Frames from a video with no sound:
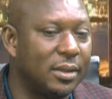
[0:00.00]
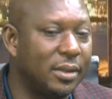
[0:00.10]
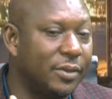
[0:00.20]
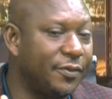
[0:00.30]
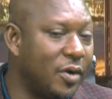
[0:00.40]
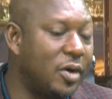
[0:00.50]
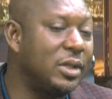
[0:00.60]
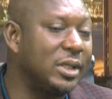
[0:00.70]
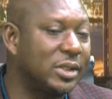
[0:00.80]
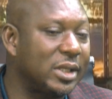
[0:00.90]
for
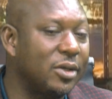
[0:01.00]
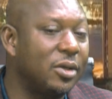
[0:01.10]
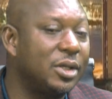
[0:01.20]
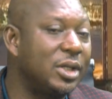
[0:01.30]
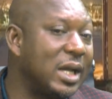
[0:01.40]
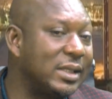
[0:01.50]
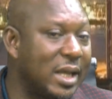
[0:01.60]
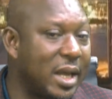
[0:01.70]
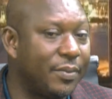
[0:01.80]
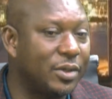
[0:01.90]
others, technology has
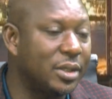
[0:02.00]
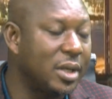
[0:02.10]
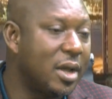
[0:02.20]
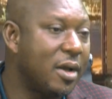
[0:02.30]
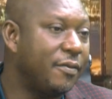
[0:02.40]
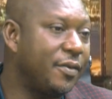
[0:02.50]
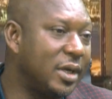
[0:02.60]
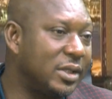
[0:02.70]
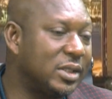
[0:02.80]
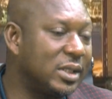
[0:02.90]
helped, for
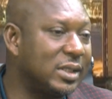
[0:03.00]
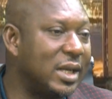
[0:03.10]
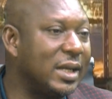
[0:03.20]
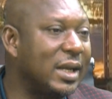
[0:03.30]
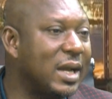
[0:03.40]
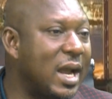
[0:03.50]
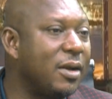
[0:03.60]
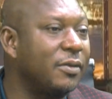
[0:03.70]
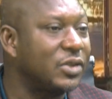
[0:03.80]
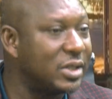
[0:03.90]
instance, and the kind
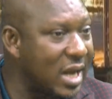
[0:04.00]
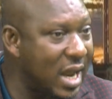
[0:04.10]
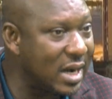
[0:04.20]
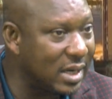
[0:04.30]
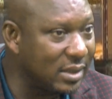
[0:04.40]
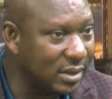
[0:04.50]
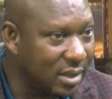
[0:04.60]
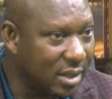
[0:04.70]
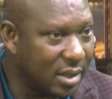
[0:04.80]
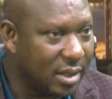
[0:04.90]
of stand
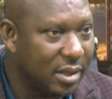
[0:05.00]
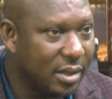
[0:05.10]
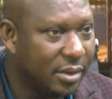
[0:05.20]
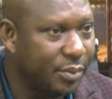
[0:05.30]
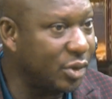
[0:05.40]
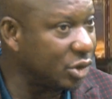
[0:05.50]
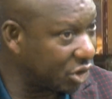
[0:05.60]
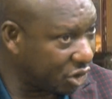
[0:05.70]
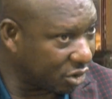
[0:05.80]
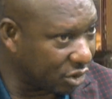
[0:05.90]

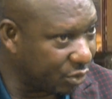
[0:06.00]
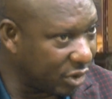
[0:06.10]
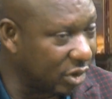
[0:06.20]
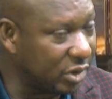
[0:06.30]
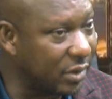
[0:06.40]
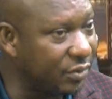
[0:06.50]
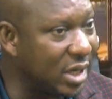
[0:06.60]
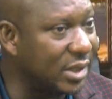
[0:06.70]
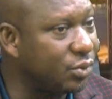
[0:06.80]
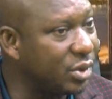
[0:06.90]
positions, because
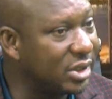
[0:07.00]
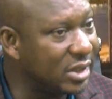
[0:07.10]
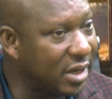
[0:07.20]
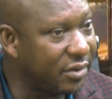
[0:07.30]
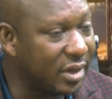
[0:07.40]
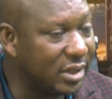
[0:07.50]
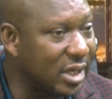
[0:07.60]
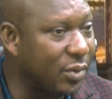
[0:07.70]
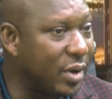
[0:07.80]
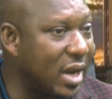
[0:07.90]
sometimes we say things
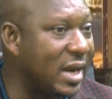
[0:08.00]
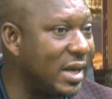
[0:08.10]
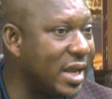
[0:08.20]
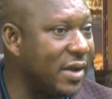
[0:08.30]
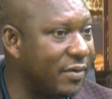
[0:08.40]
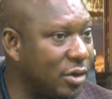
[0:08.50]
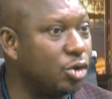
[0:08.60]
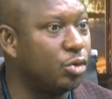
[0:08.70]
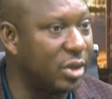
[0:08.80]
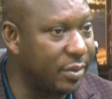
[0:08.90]
and we hardly ever
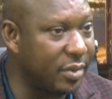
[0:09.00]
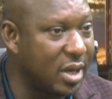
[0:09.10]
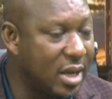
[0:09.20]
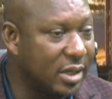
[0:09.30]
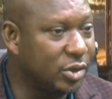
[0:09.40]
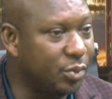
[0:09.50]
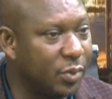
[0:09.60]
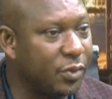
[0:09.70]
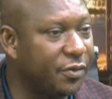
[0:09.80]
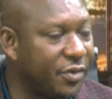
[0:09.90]
do them. So
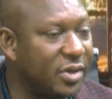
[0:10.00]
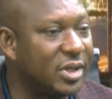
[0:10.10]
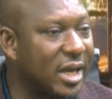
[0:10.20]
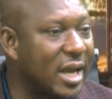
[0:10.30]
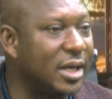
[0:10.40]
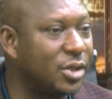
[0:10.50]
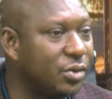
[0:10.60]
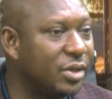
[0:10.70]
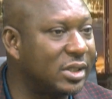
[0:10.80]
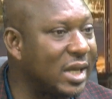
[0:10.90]
people feel they can do
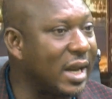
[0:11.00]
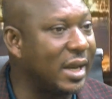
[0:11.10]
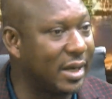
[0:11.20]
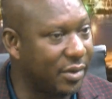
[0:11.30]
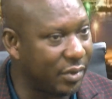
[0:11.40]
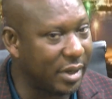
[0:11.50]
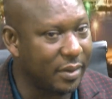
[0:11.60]
this and get away.